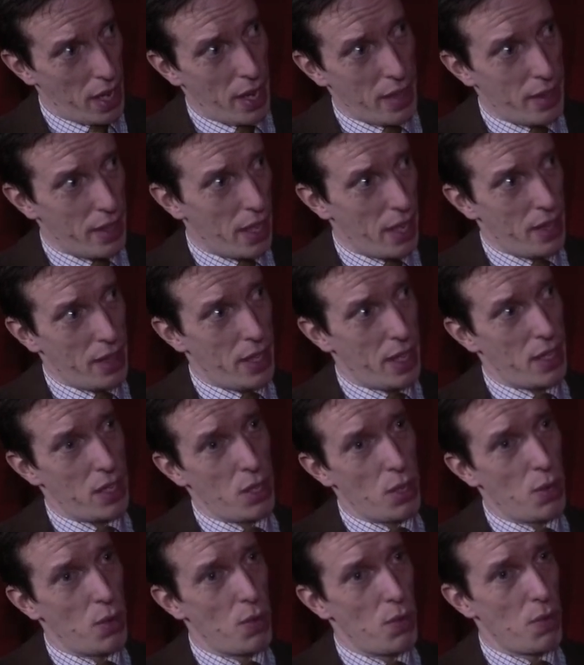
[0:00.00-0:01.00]
yeah. and, and
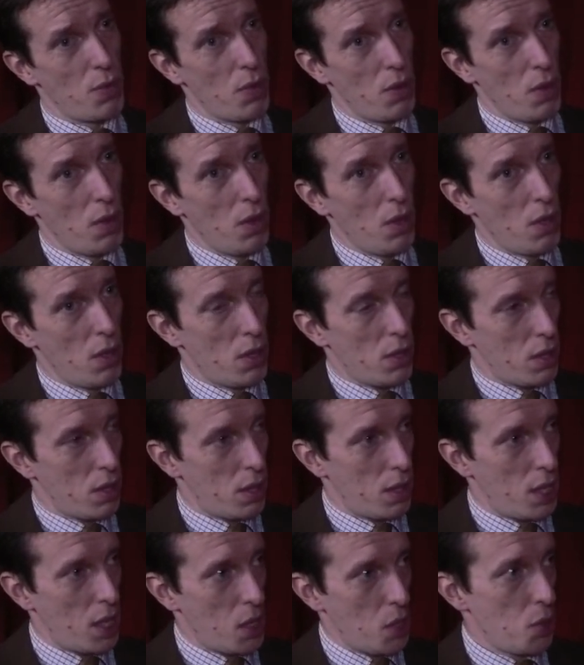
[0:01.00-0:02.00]
and then you
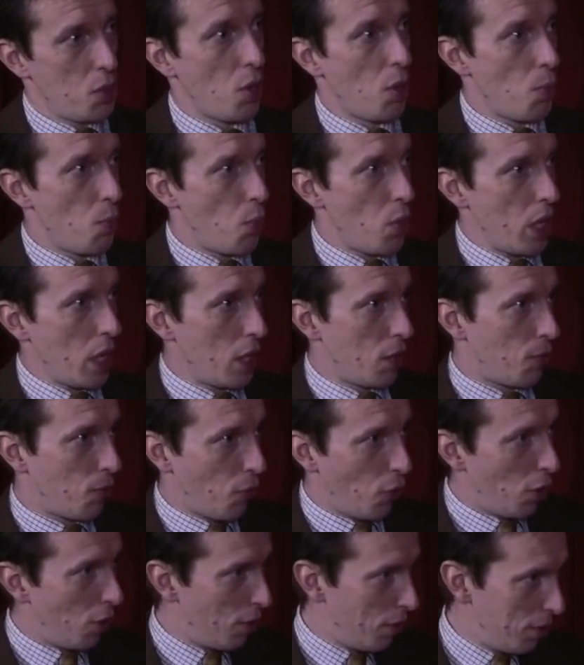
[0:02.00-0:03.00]
then you don't
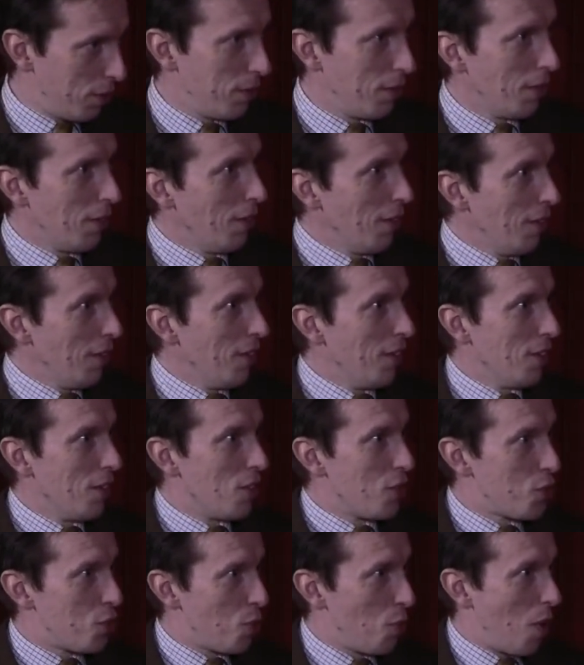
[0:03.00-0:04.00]
breathe for
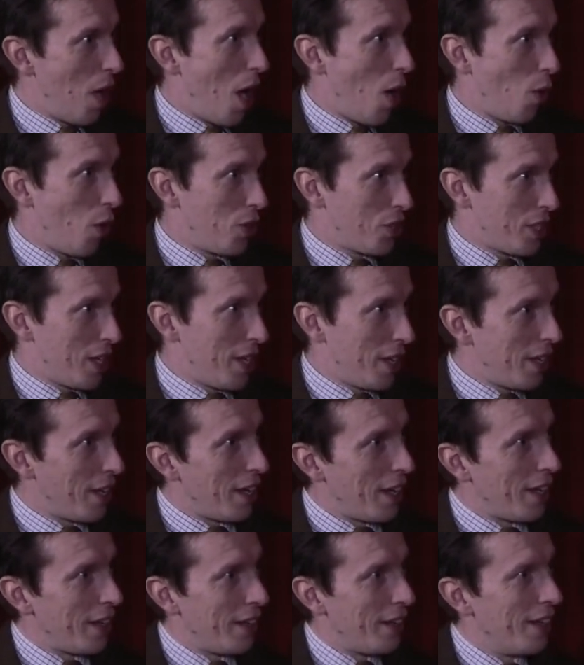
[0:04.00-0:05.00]
yeah, two so, hours.
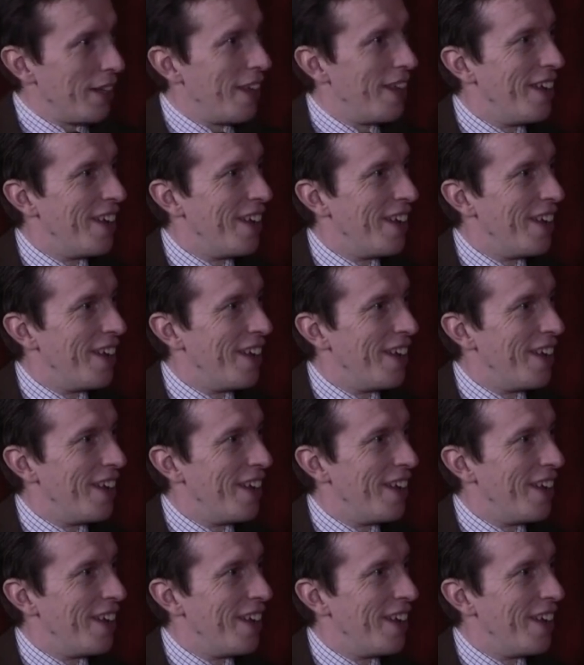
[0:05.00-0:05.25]
Yeah, and, yeah. And